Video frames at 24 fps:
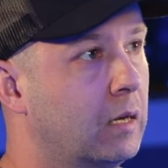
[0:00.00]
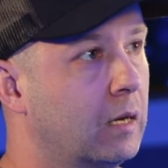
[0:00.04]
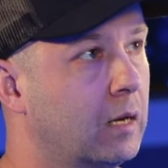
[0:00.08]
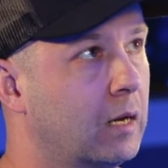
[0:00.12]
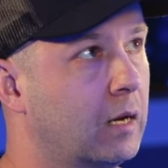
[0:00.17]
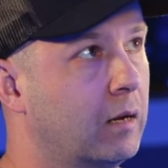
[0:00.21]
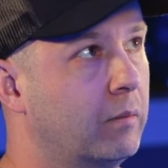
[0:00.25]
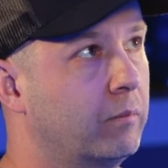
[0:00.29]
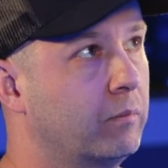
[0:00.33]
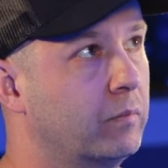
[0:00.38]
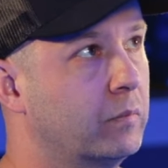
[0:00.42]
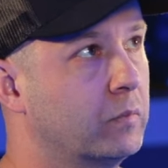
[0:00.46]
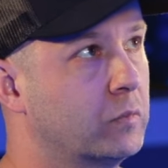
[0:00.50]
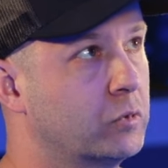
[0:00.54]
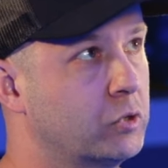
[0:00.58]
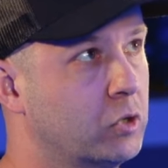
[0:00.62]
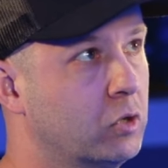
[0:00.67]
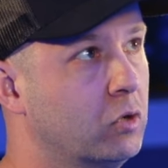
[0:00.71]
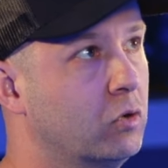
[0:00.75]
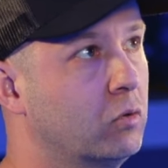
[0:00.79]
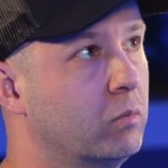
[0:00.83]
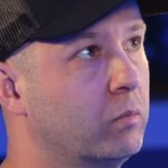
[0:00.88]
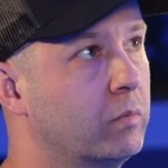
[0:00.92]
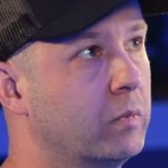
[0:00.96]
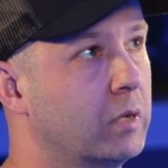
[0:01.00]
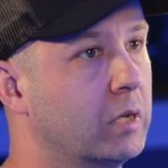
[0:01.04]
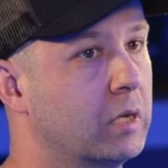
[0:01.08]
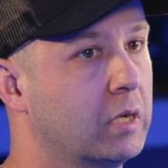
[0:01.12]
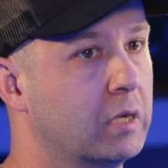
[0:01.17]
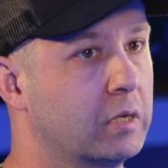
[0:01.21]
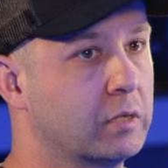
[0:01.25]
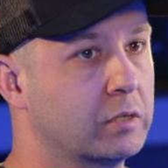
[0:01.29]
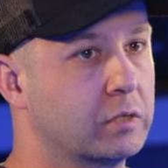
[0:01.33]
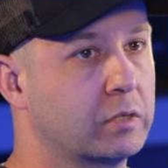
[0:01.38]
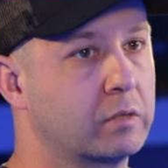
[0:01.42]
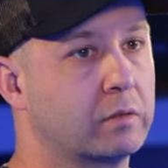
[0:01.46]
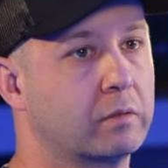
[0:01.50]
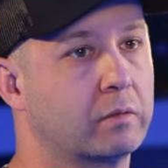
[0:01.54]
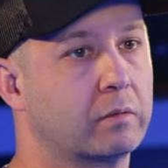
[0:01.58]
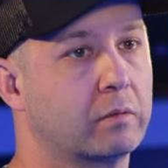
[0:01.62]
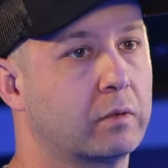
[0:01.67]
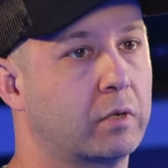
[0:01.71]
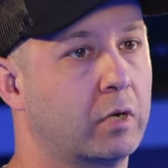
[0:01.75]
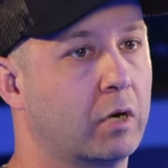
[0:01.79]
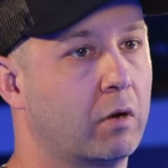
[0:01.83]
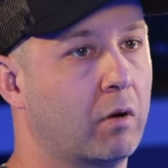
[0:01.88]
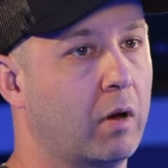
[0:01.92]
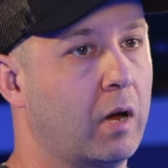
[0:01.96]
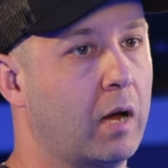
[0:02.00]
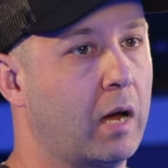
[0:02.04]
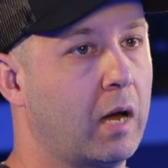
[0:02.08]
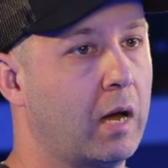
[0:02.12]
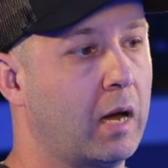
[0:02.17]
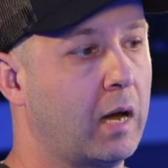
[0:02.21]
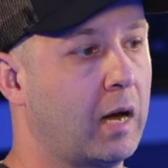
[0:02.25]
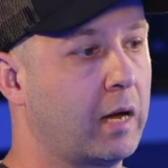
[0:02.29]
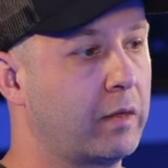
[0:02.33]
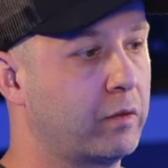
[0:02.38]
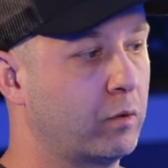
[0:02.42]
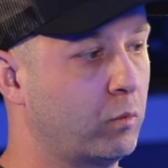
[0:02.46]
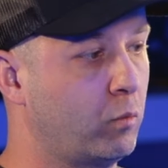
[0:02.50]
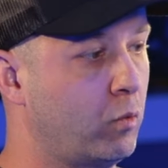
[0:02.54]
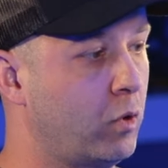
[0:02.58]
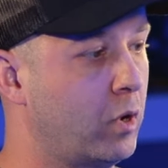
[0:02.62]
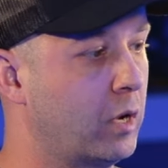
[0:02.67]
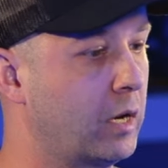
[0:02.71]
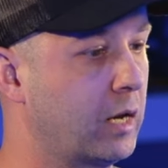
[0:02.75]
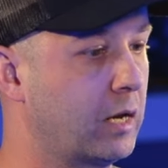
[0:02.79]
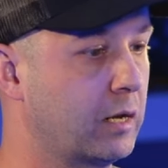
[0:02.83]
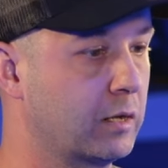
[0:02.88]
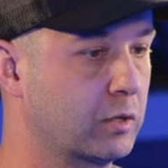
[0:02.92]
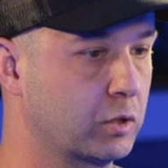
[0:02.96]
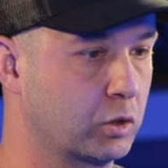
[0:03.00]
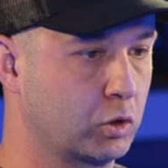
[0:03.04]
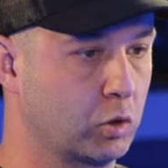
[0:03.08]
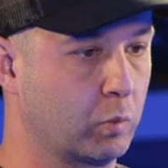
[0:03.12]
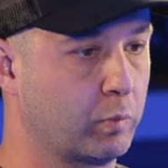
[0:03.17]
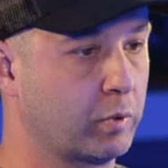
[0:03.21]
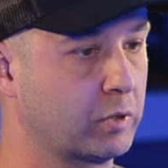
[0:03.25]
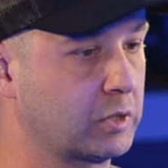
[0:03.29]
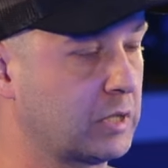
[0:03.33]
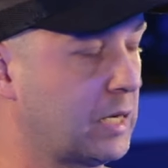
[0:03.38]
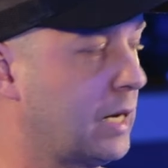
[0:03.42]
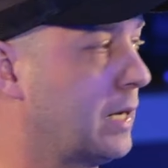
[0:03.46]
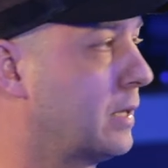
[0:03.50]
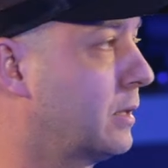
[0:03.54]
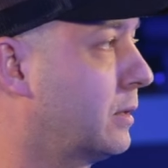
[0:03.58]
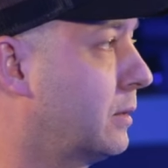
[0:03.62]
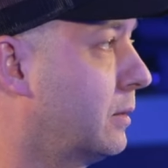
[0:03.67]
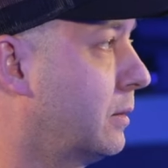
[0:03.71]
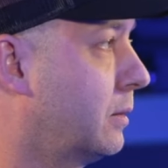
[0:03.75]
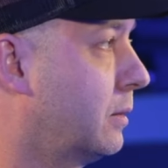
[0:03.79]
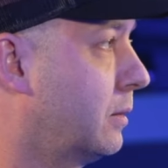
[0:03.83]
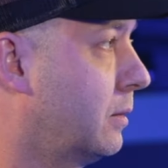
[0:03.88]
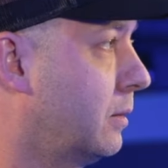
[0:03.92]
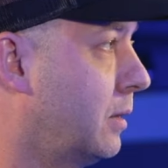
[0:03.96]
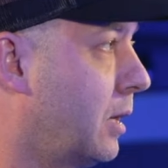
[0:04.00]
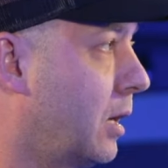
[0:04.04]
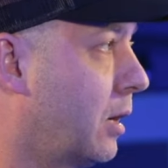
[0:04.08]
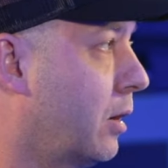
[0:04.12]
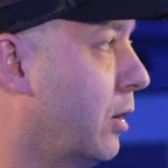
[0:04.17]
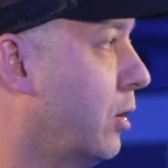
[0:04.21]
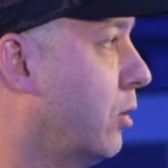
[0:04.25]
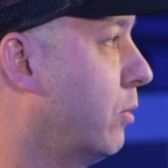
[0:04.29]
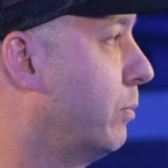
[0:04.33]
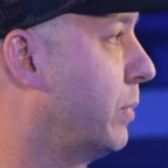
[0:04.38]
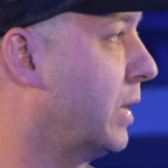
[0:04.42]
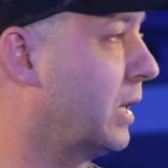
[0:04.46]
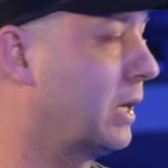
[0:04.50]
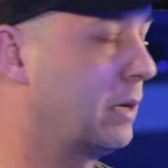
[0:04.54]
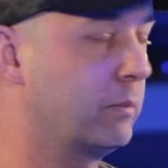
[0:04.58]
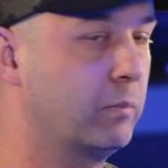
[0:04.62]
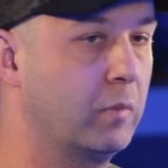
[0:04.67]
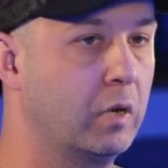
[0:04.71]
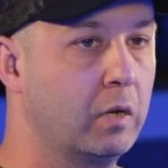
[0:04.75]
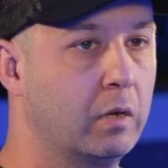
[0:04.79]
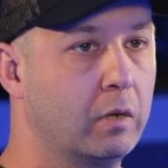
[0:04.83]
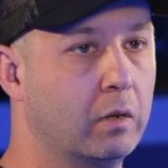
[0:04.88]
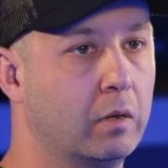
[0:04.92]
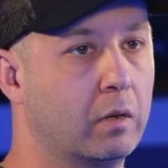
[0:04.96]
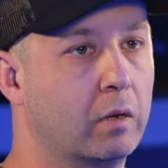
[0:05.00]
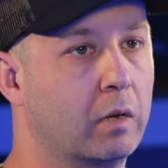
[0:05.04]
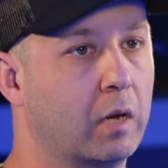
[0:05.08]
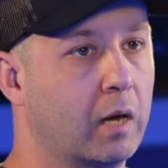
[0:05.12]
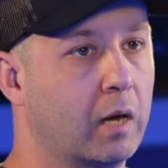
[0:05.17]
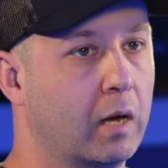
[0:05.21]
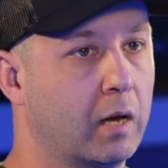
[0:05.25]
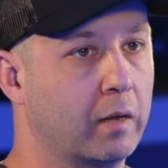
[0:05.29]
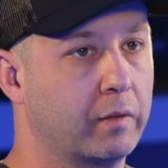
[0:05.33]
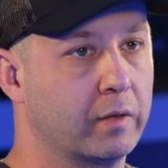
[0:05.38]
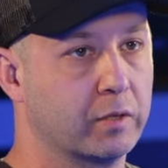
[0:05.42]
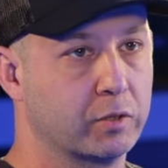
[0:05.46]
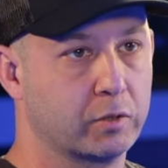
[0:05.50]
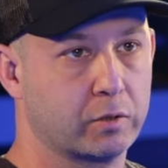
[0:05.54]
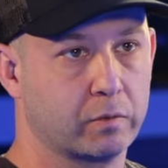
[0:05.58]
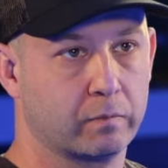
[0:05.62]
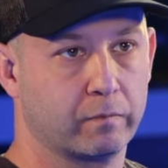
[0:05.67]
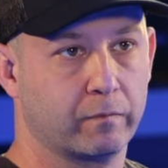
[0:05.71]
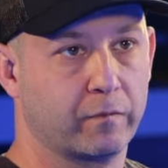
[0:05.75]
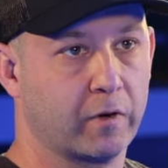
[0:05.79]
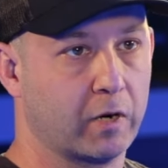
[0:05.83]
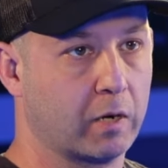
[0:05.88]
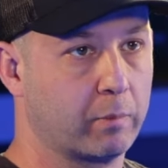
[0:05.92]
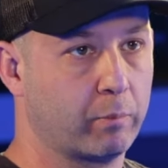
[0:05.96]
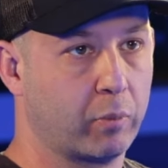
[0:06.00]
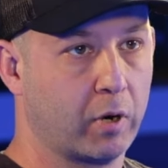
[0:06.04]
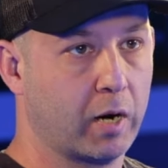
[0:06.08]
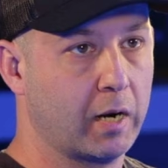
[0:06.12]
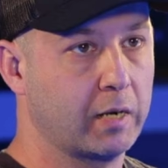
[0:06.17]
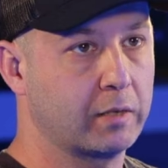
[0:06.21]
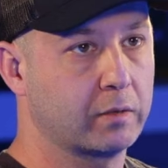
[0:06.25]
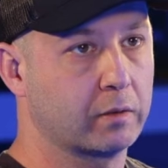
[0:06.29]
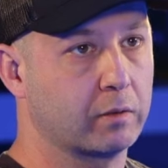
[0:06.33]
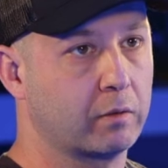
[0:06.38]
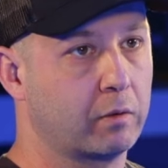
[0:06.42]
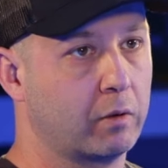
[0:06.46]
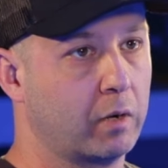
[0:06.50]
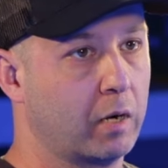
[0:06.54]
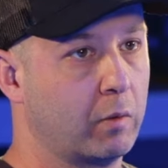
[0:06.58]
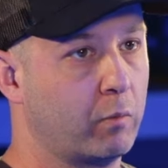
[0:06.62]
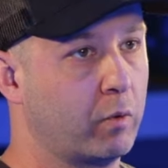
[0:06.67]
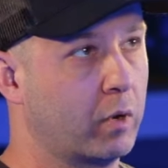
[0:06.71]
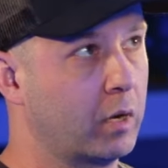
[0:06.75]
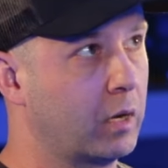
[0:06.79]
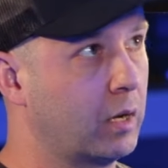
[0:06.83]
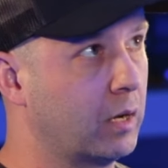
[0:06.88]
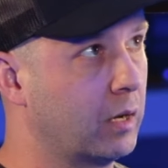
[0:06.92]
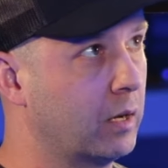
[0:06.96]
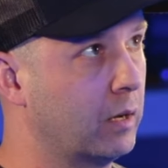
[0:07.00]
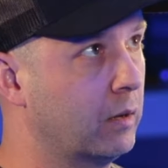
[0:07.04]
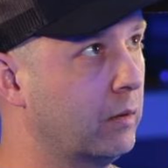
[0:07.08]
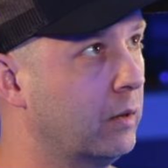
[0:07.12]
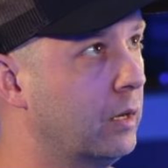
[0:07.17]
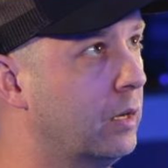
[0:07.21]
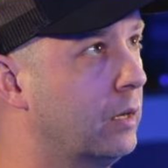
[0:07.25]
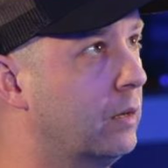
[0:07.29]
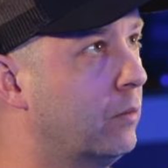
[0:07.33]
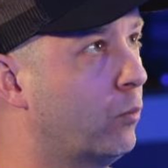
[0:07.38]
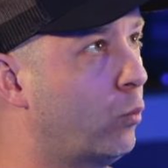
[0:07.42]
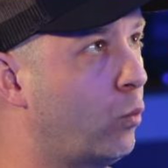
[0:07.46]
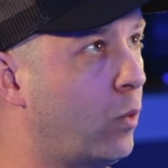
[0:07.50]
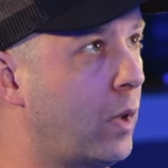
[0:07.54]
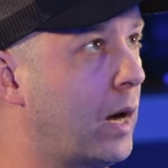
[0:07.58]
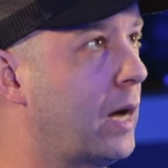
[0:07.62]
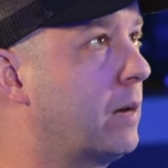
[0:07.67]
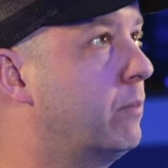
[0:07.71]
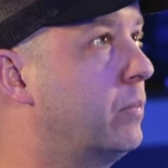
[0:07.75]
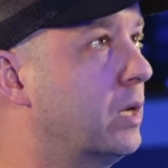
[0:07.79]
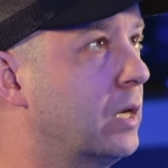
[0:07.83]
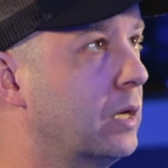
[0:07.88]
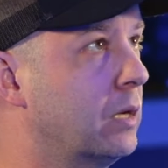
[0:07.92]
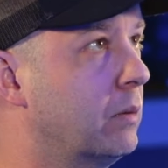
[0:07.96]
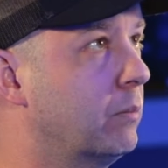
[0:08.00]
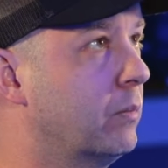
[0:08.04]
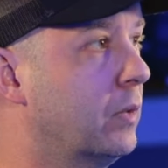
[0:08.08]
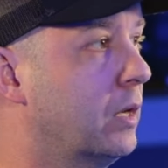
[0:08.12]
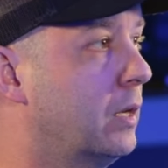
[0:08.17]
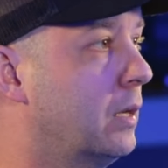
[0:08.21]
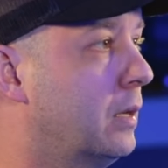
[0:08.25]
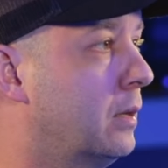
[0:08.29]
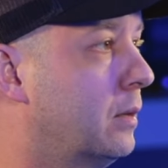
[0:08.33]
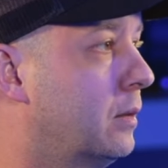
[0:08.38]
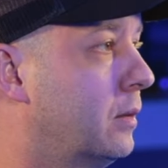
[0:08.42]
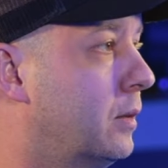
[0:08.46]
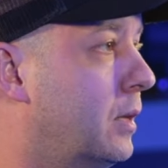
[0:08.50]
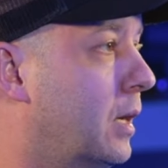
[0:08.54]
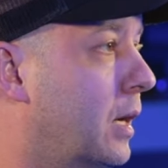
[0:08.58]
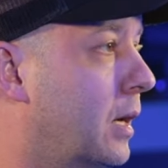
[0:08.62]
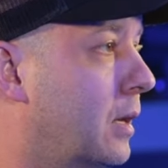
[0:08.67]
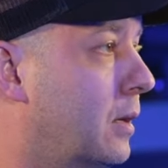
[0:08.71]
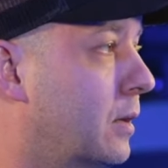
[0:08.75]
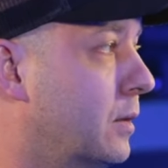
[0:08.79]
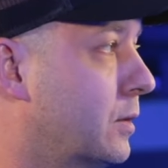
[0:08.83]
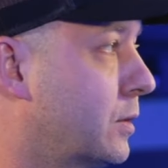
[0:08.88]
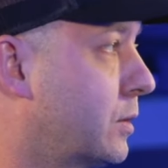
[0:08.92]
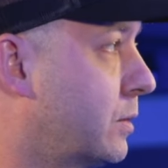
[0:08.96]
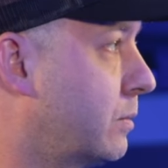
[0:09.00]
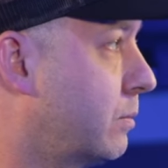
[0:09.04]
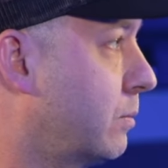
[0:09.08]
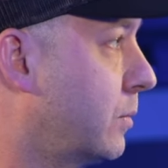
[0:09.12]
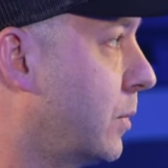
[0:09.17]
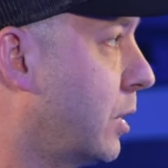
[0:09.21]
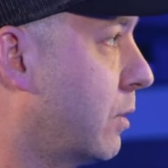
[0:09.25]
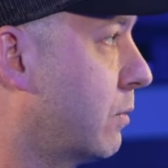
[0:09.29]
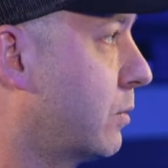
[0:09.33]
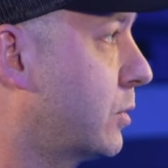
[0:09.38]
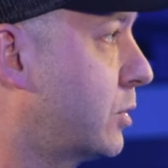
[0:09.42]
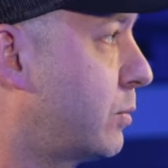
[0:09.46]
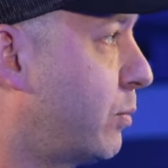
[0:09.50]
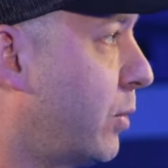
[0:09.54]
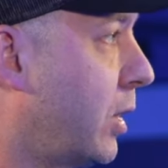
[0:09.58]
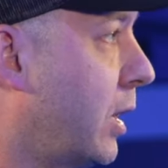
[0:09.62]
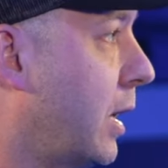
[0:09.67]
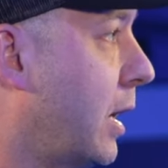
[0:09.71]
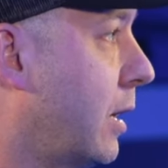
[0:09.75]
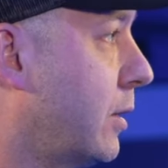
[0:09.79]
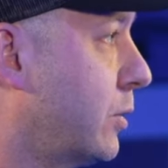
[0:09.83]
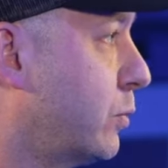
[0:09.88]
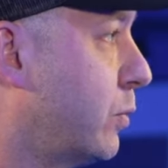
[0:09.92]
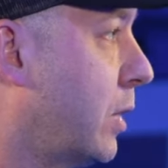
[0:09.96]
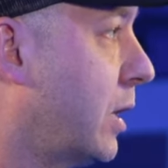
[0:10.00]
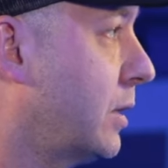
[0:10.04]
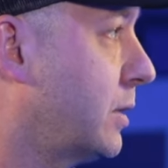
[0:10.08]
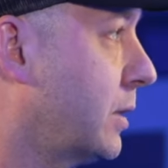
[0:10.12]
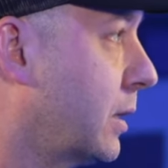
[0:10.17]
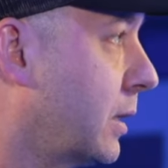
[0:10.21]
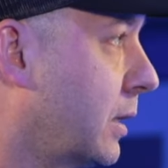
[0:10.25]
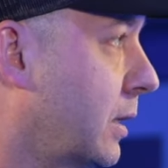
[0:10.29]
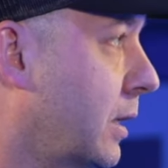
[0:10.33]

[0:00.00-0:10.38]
Um, zoom is, you know, either want a super tight, narrow beam uh, that's very bright, or I want a wide beam that is, you know, spread out as wide